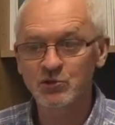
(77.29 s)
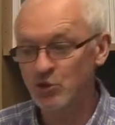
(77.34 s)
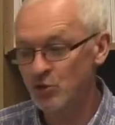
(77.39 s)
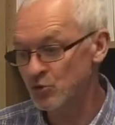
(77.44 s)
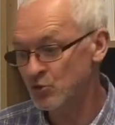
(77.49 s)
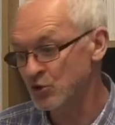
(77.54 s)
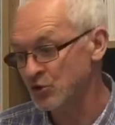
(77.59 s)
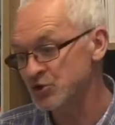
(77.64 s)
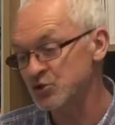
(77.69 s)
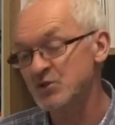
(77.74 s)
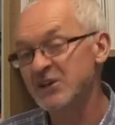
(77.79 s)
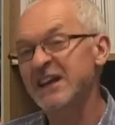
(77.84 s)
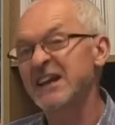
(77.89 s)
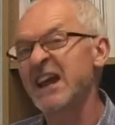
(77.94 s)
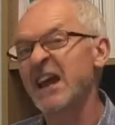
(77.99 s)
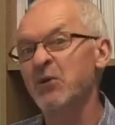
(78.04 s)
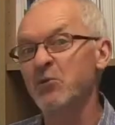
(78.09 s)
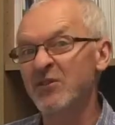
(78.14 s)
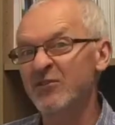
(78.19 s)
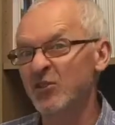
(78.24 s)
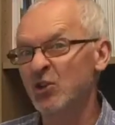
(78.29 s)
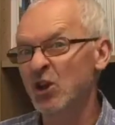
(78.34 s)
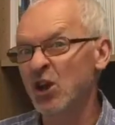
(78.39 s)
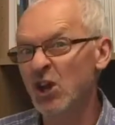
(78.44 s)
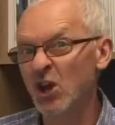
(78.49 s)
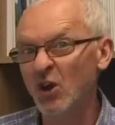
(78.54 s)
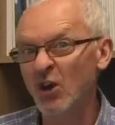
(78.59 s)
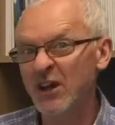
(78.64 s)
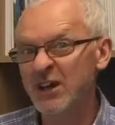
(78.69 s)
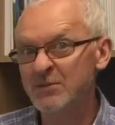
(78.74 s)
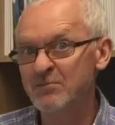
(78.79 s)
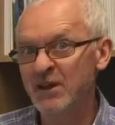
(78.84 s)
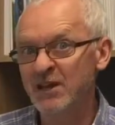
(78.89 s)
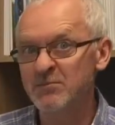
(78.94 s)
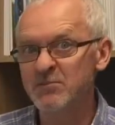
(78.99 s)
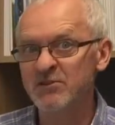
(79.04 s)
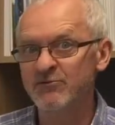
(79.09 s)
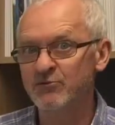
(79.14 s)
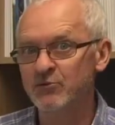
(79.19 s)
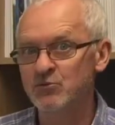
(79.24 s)
who could you connect with online
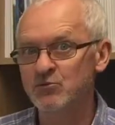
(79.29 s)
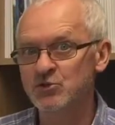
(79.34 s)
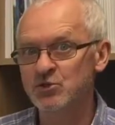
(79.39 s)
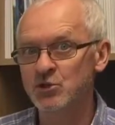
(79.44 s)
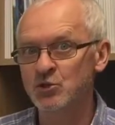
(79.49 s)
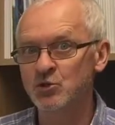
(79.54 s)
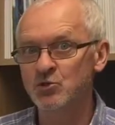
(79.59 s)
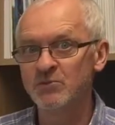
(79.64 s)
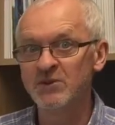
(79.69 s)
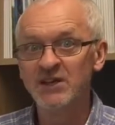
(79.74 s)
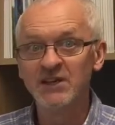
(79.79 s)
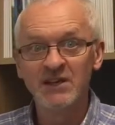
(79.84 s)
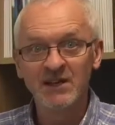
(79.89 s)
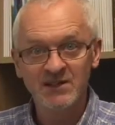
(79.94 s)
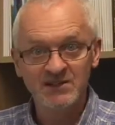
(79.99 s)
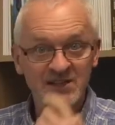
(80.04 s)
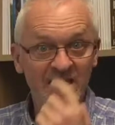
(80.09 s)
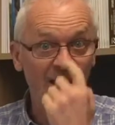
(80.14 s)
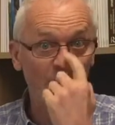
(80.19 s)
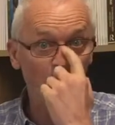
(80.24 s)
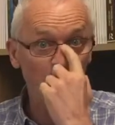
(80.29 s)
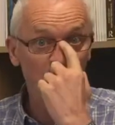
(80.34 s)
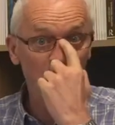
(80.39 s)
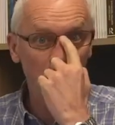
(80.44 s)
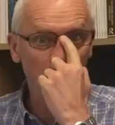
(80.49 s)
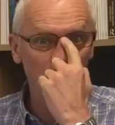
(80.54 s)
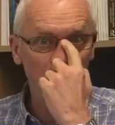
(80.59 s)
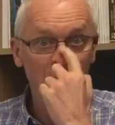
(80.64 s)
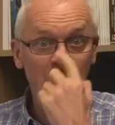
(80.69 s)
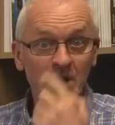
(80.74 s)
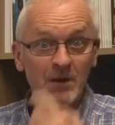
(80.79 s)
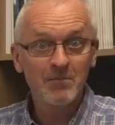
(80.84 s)
maybe through zoom to help you